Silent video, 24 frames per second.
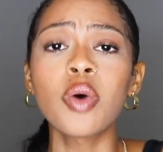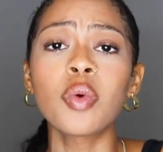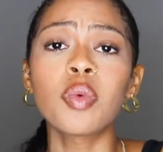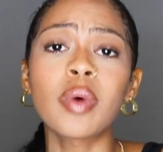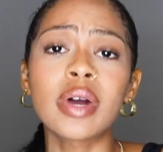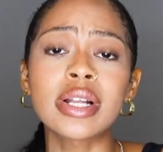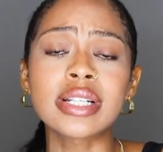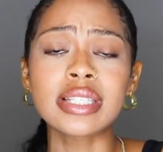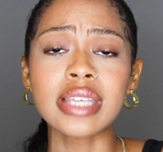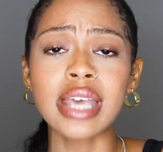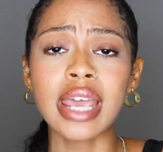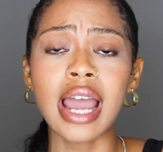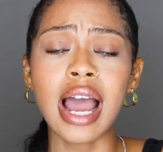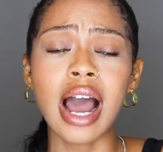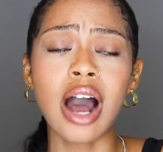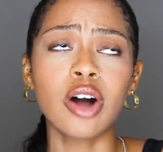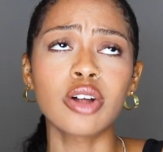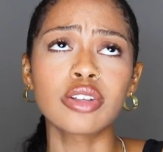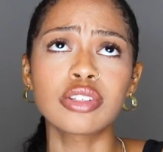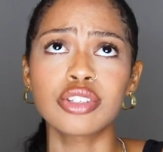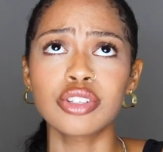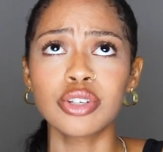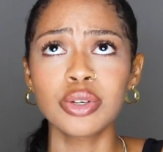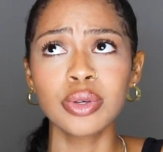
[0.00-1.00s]
one day
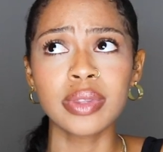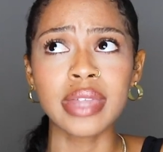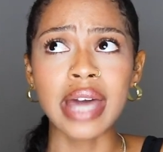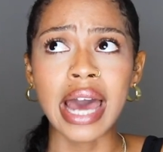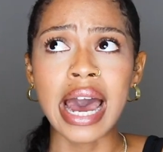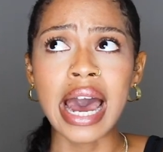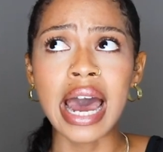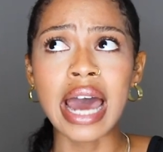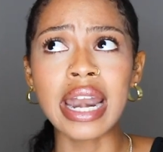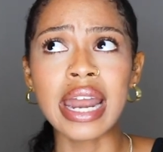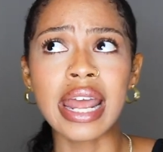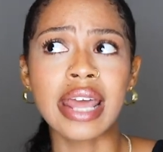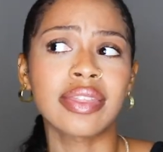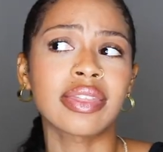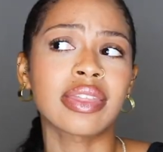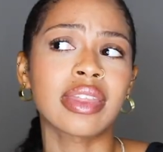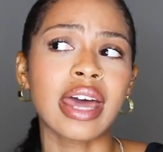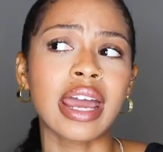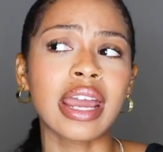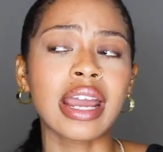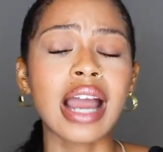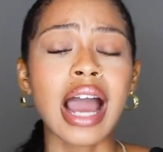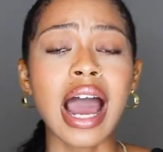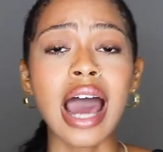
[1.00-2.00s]
I'll do that and
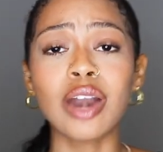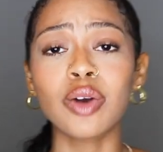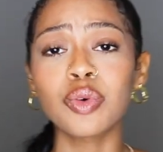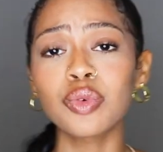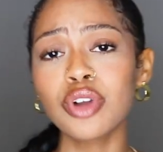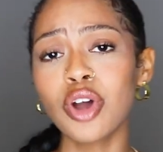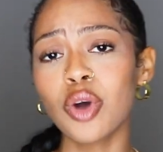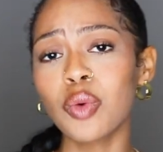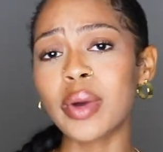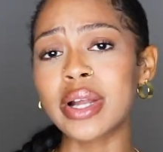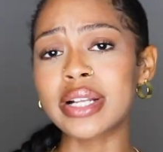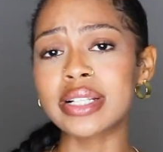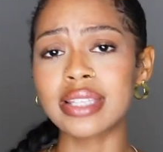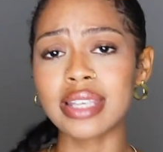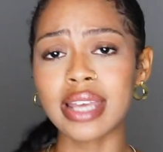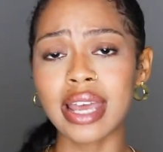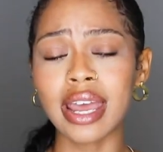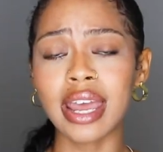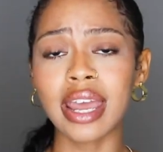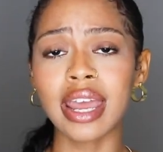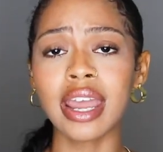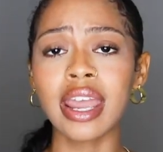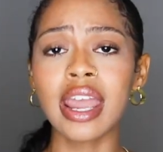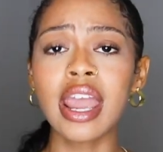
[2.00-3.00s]
like, I don't know what
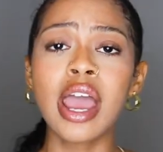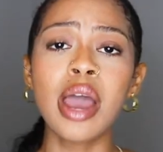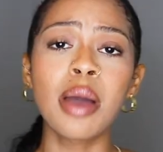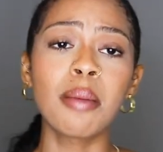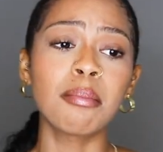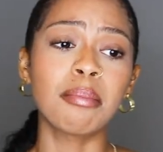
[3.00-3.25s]
day,